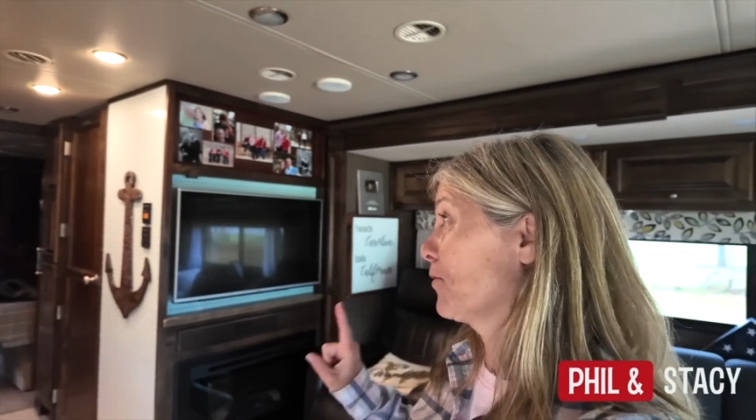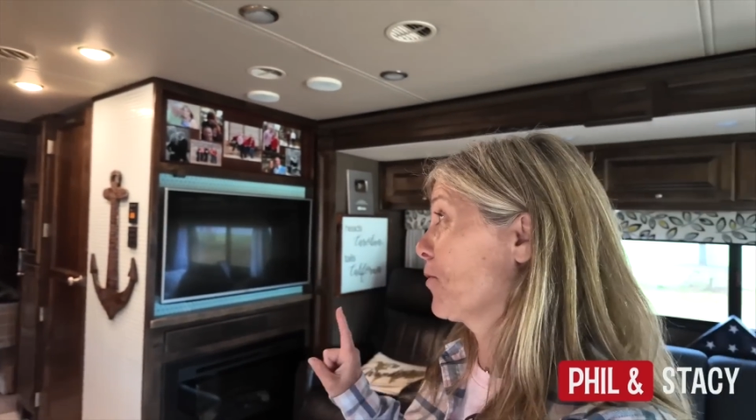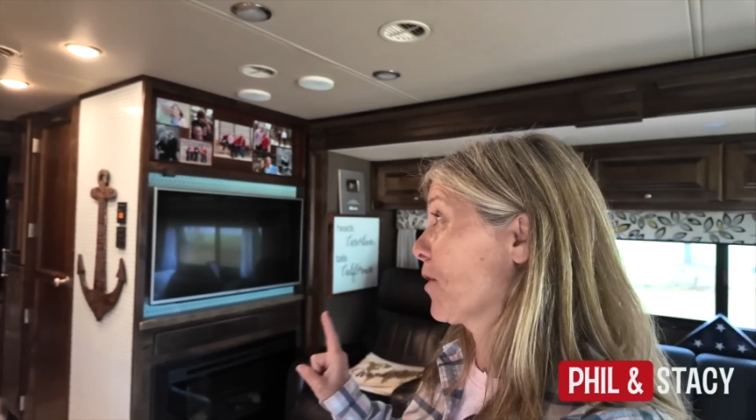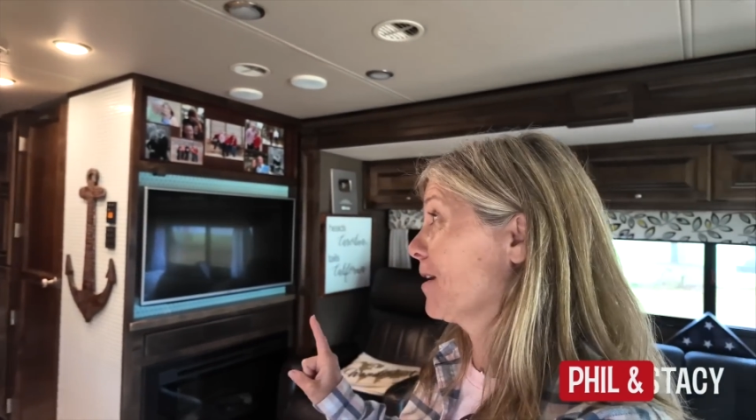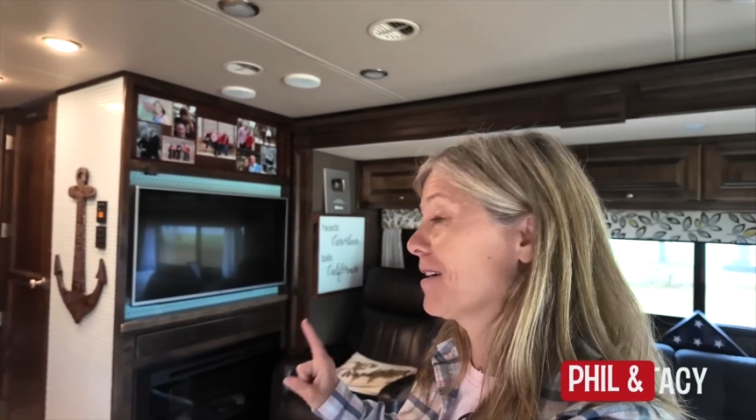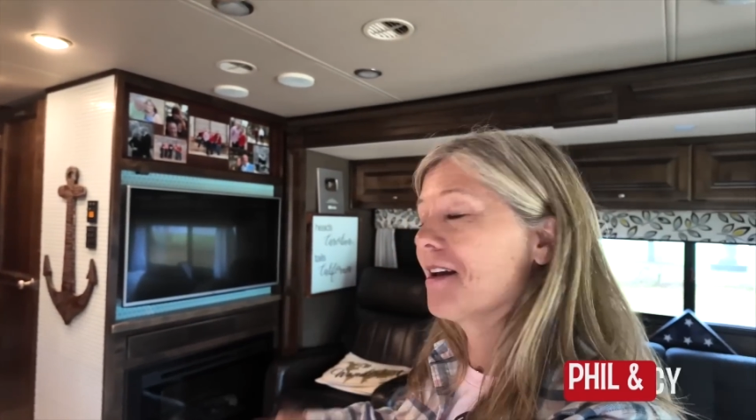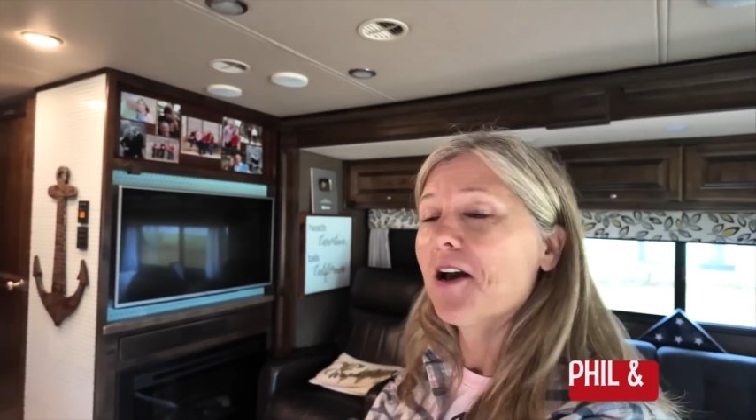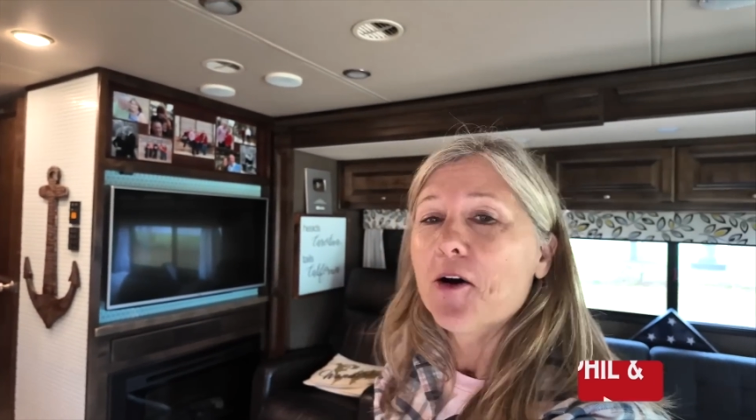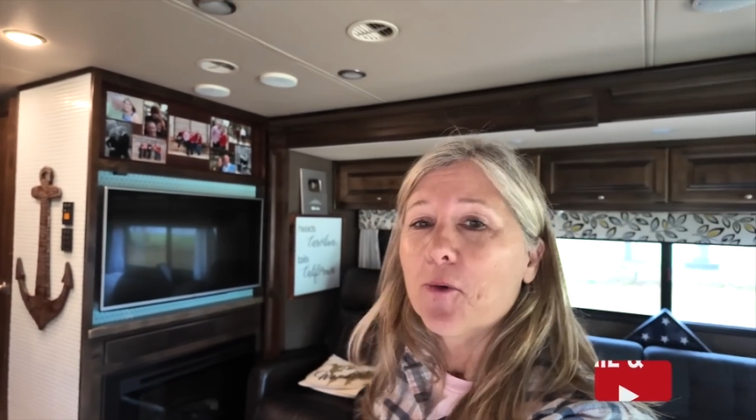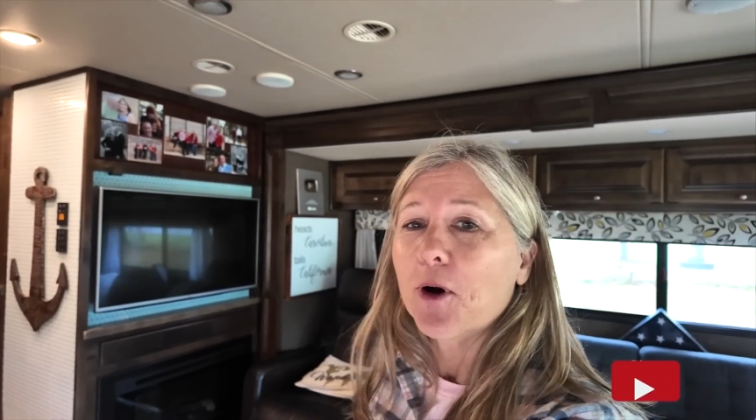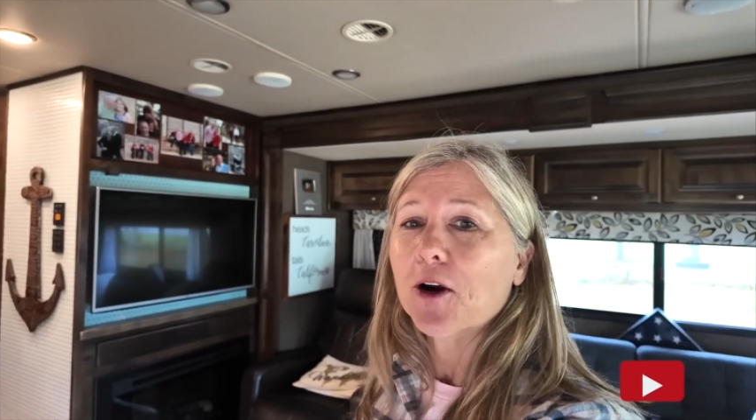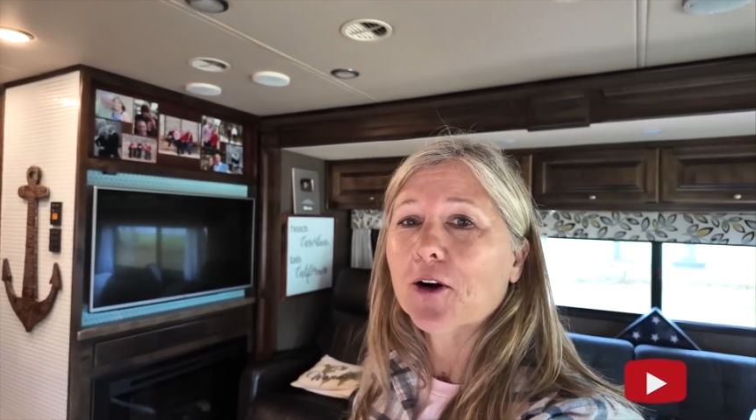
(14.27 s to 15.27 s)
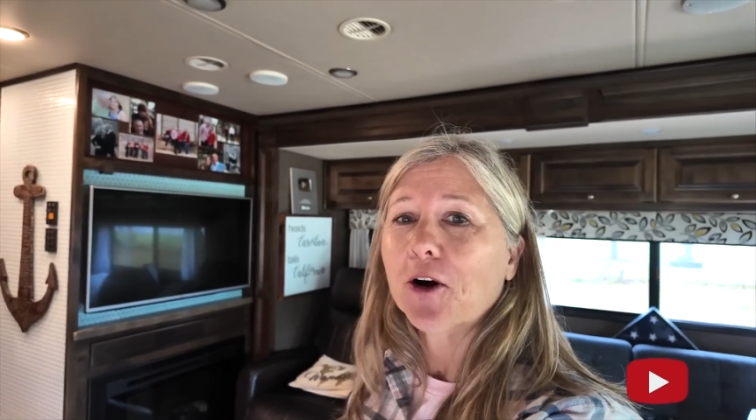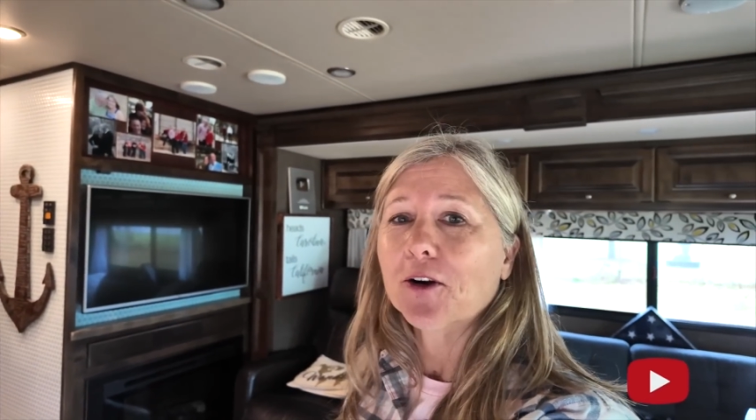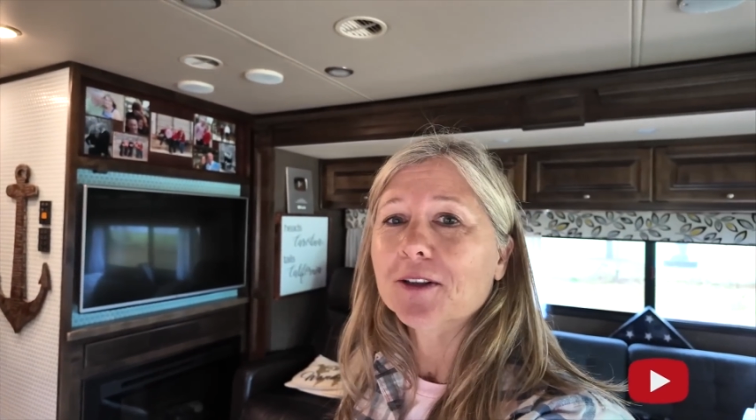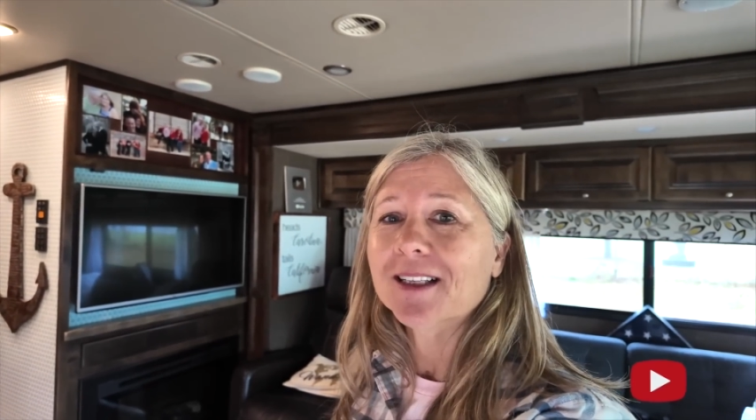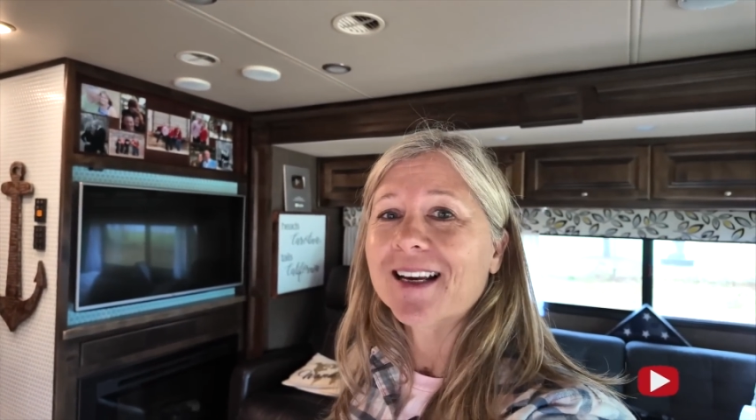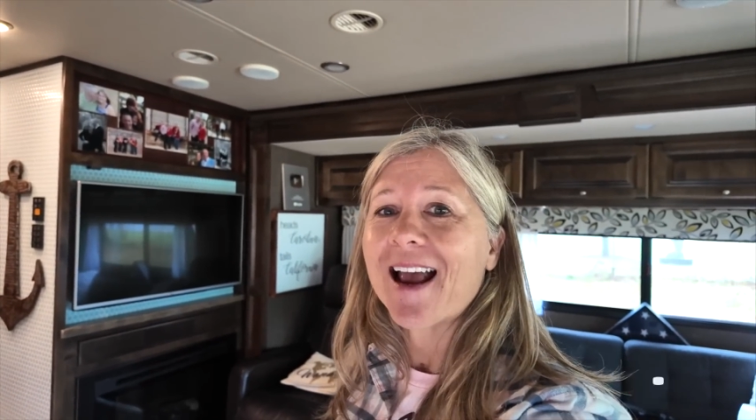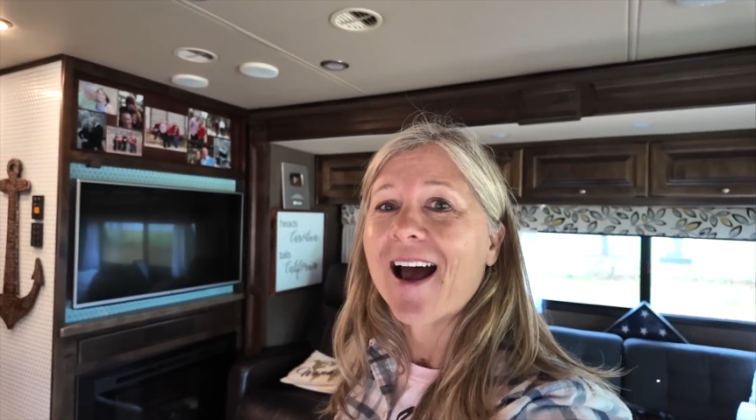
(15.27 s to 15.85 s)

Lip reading: for it. We are currently